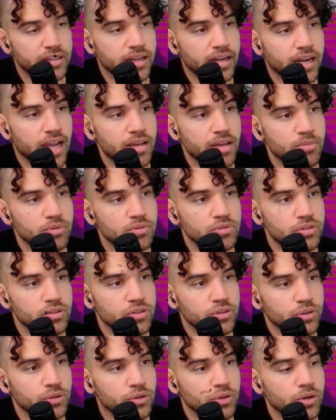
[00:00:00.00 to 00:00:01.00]
they're able
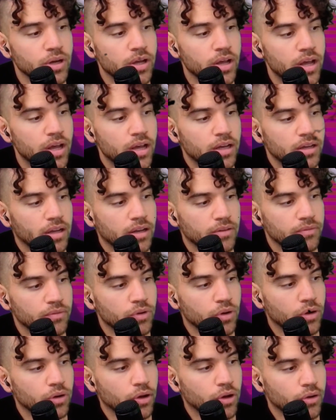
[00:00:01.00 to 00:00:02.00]
to kind of
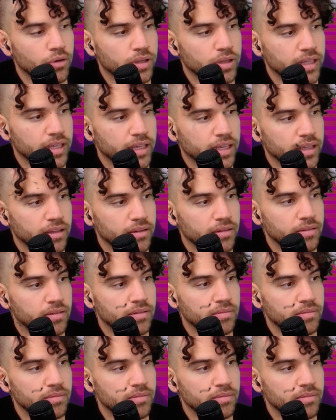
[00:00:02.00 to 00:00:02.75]
not only